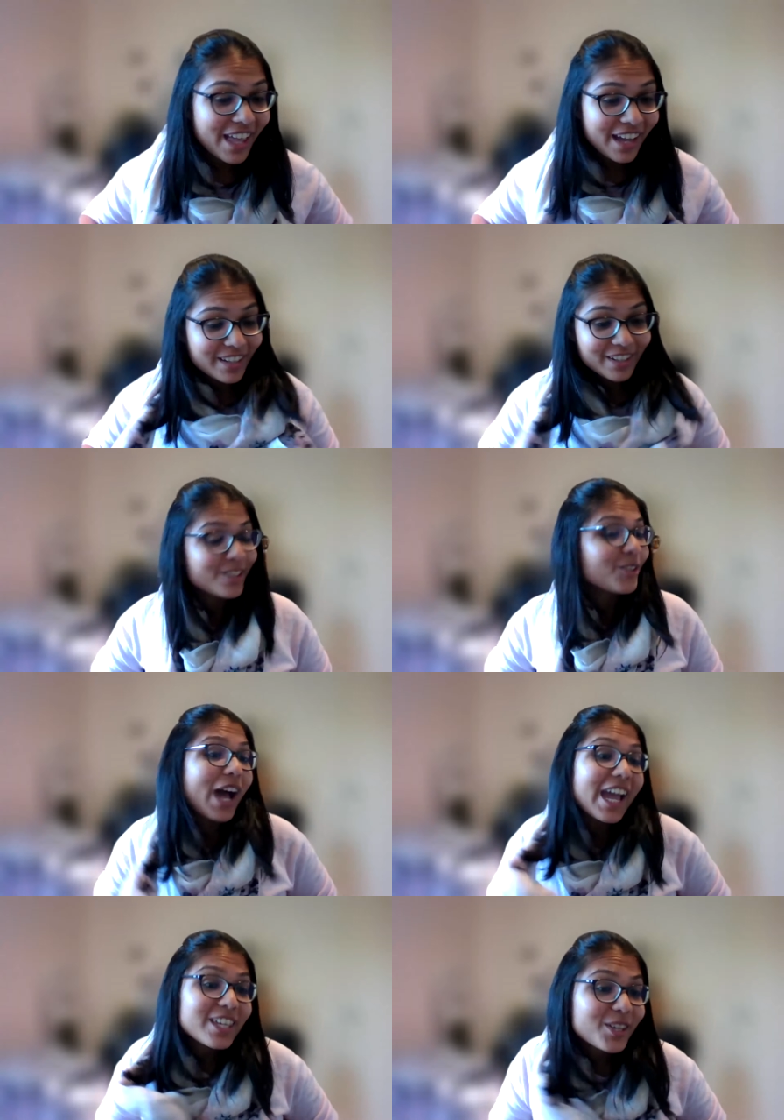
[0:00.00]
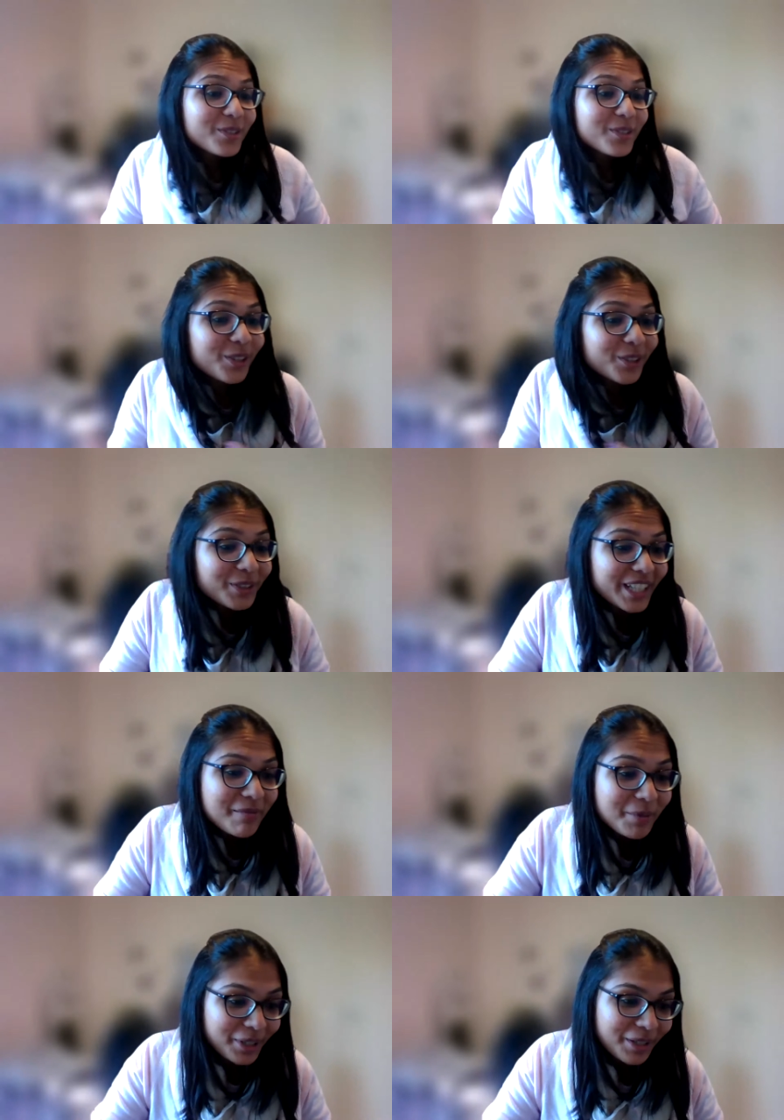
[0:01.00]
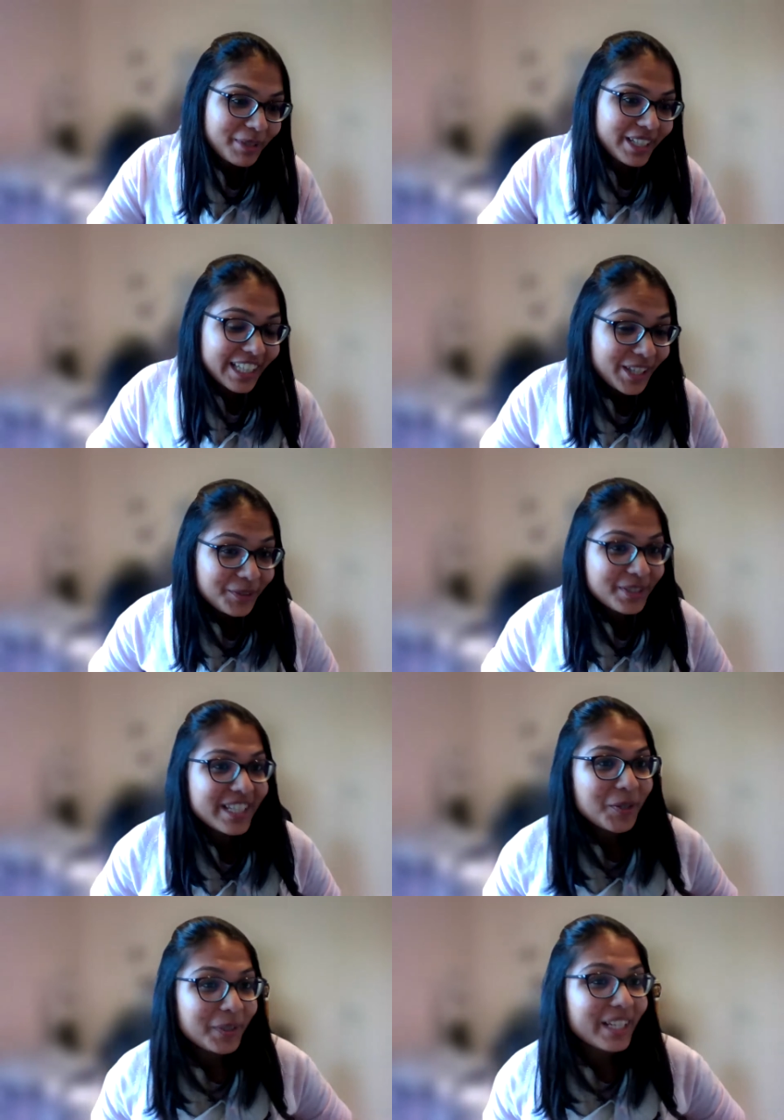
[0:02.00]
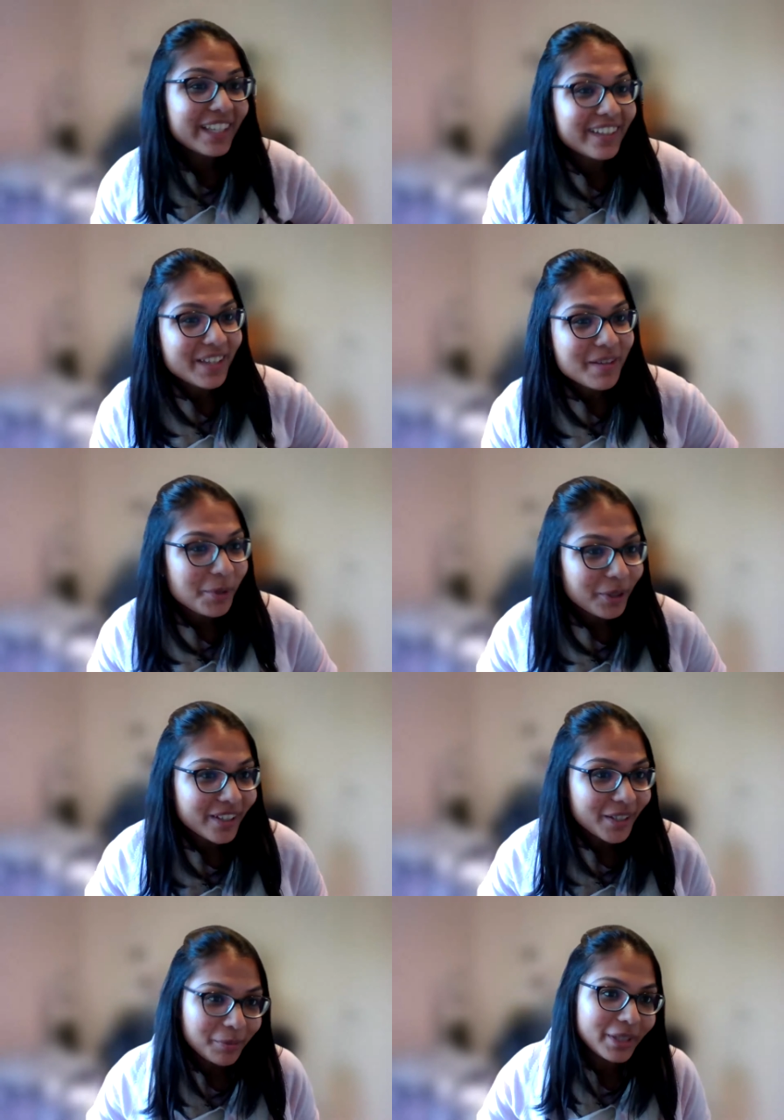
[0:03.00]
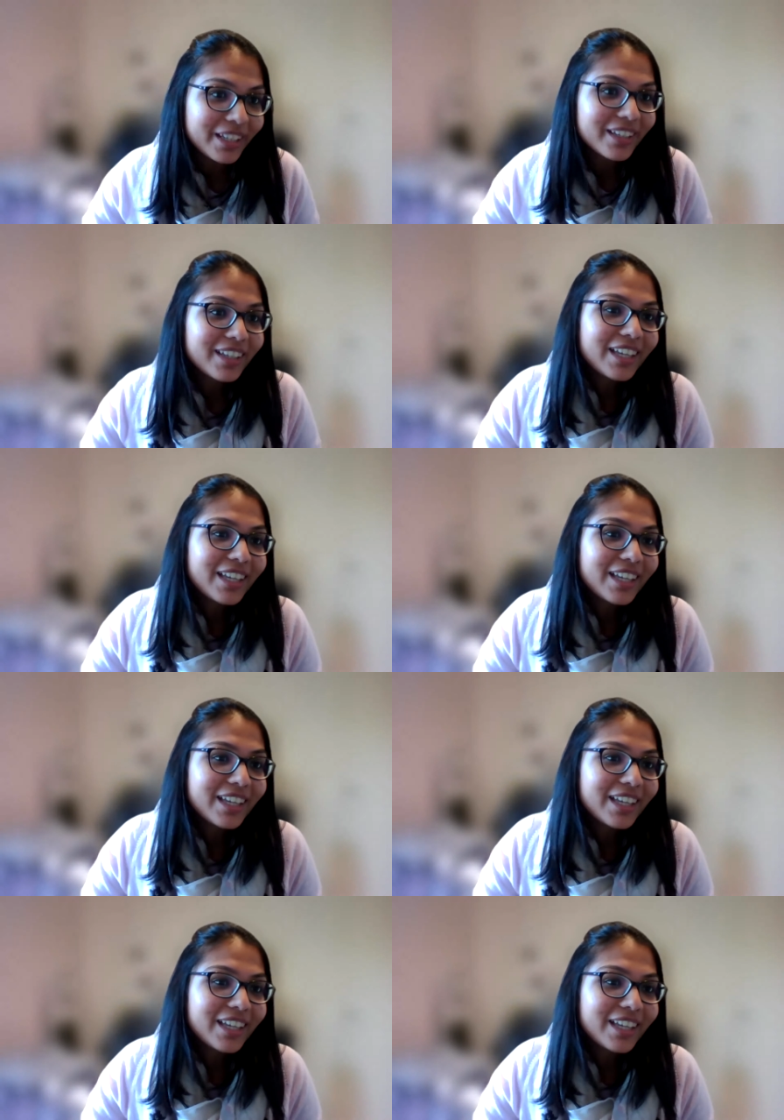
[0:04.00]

IQ is not only important, but EQ is equally important to be